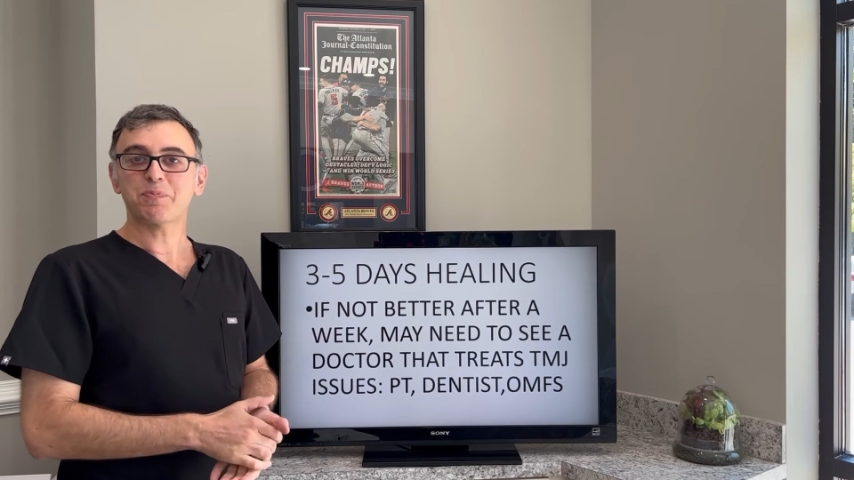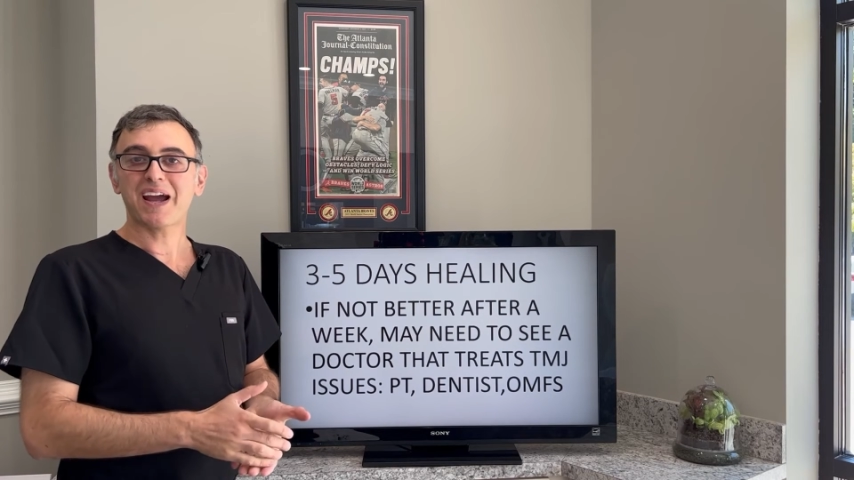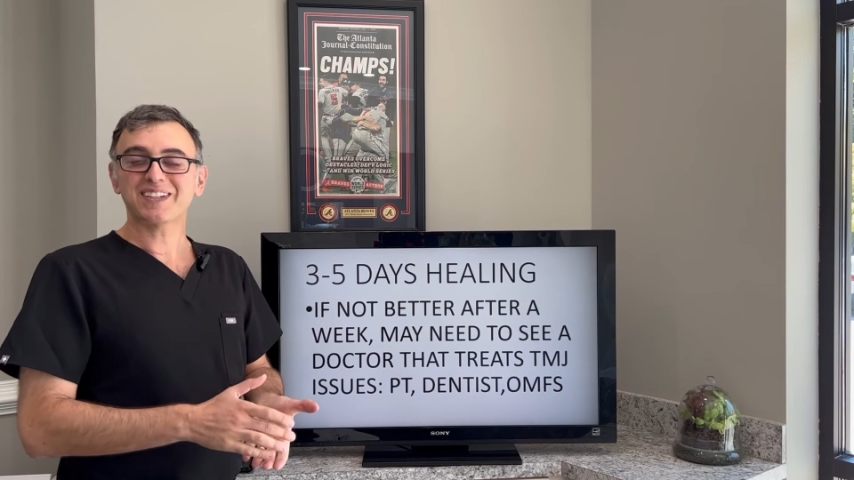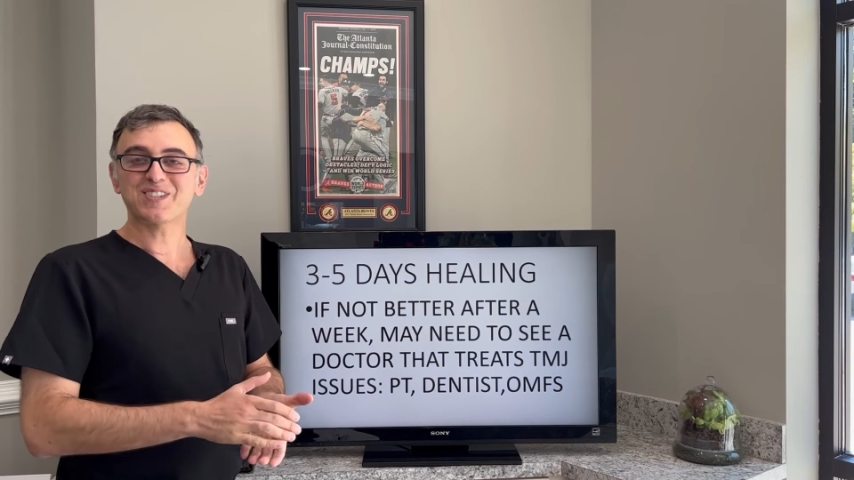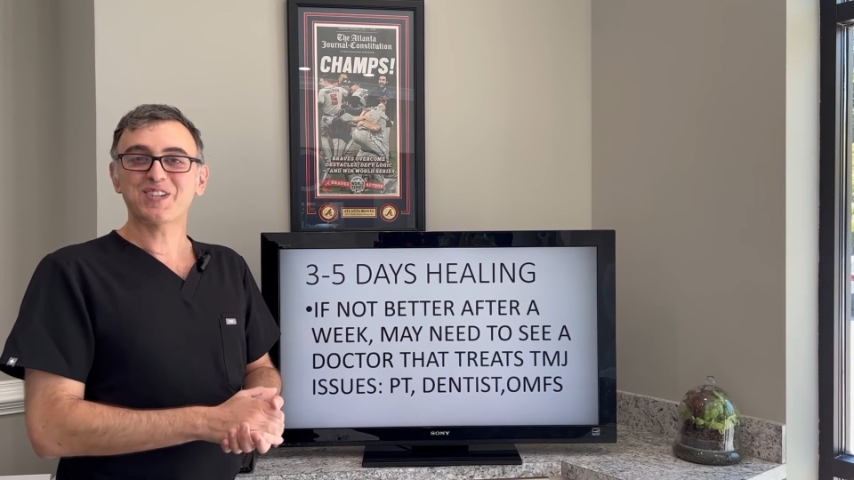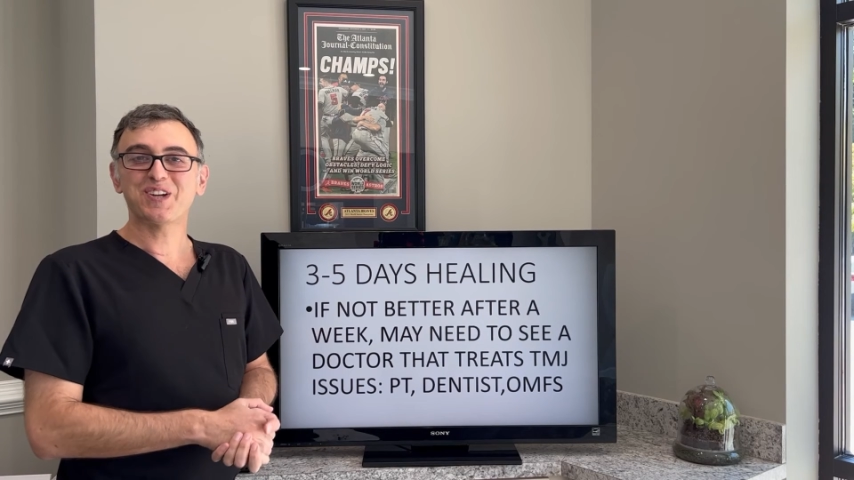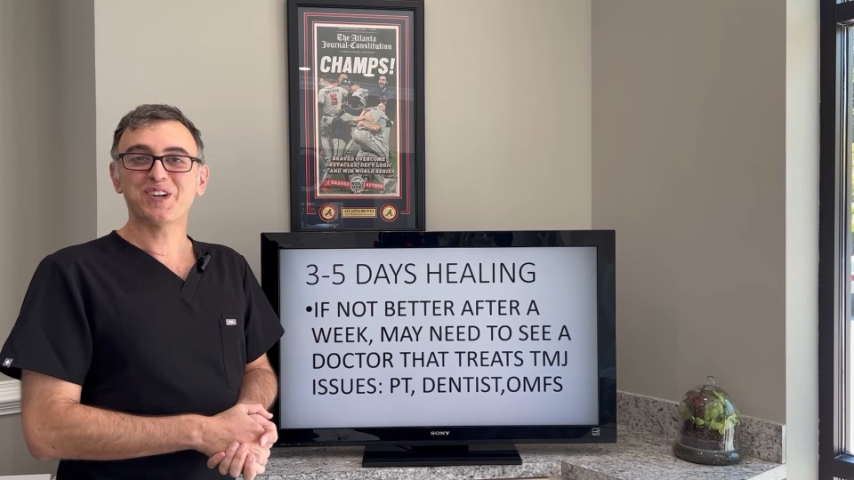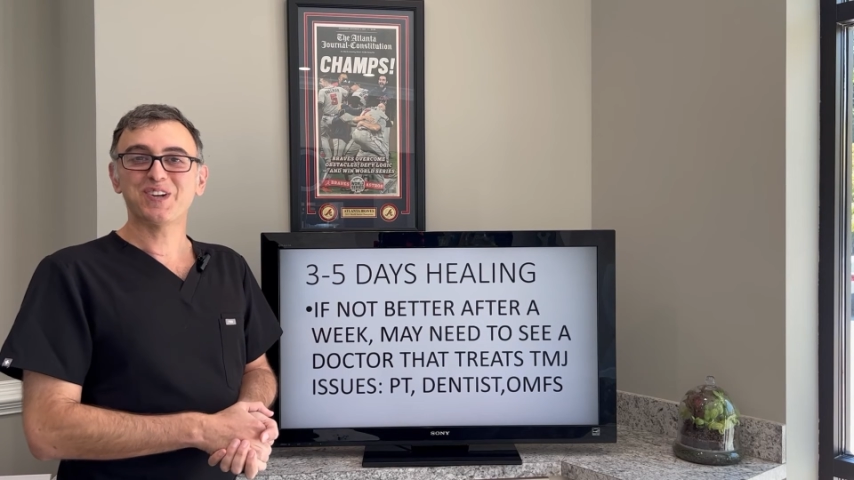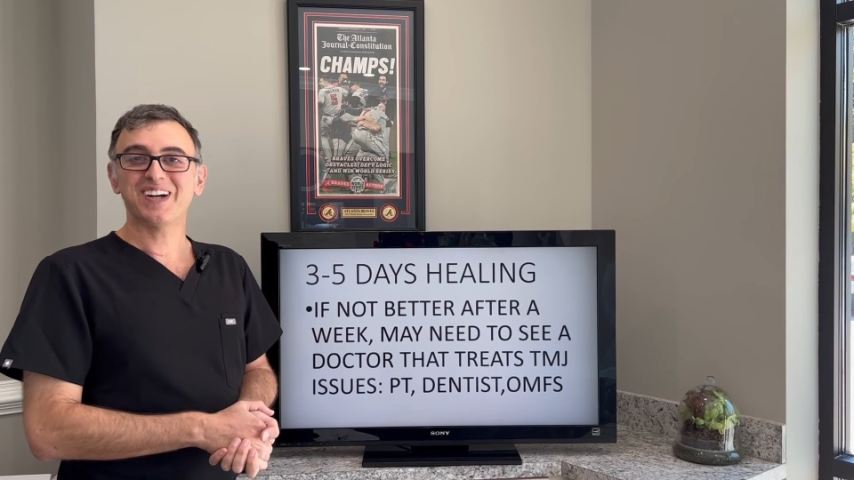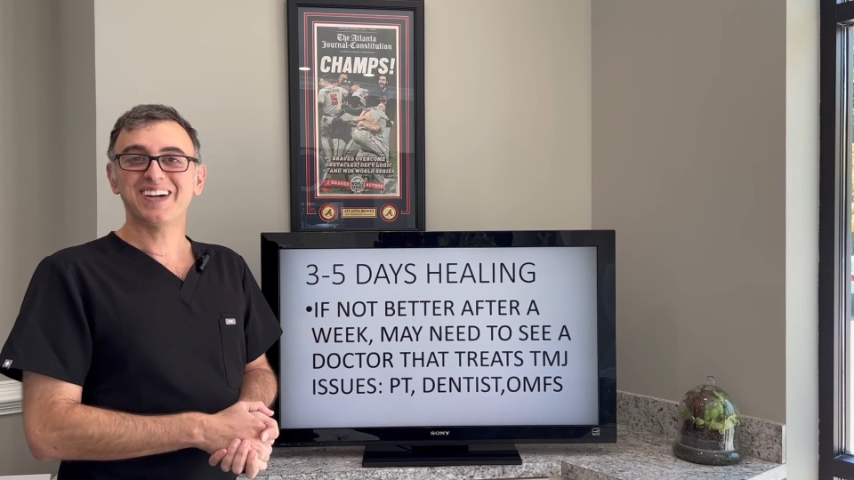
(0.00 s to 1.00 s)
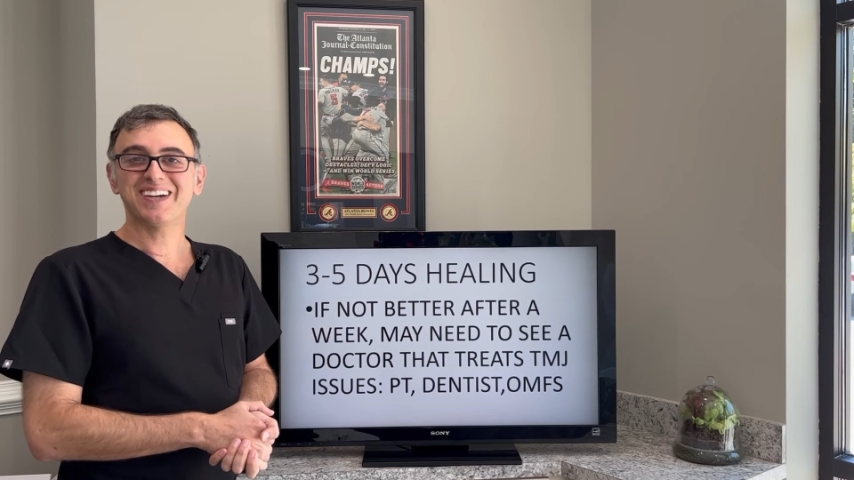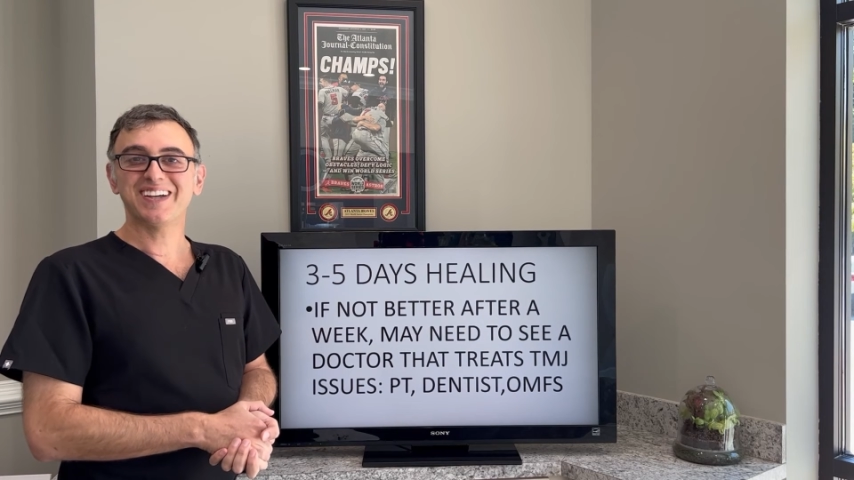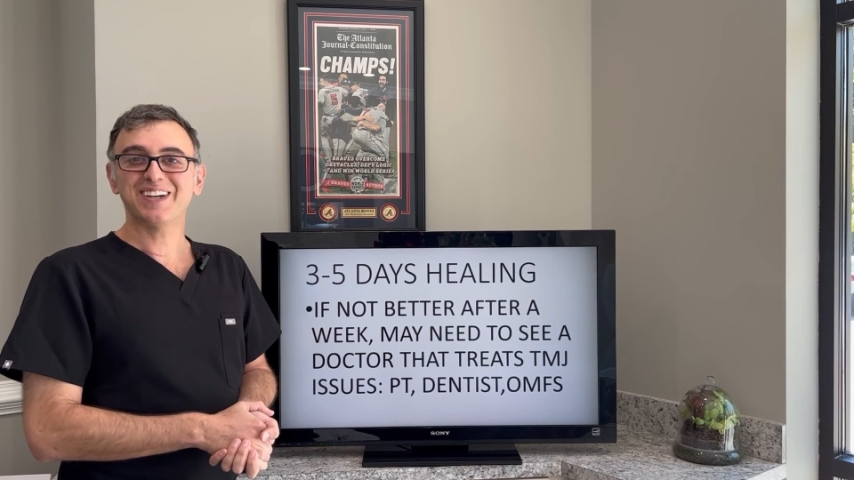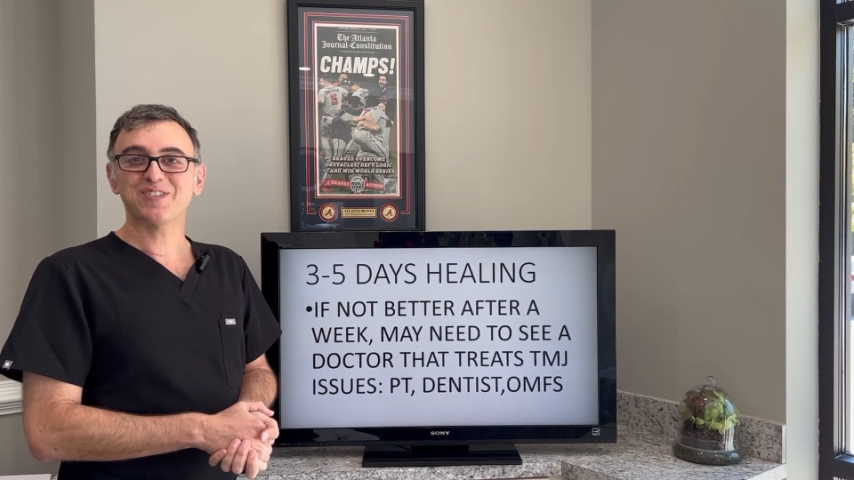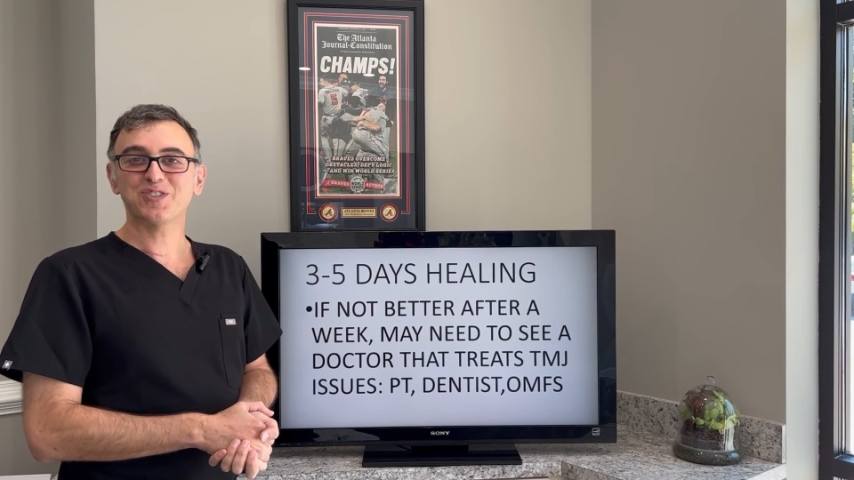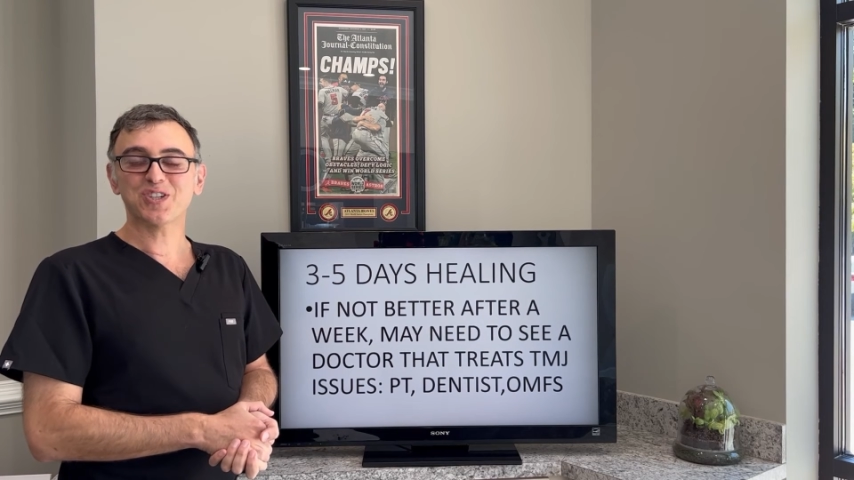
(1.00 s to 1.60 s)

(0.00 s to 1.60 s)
practice here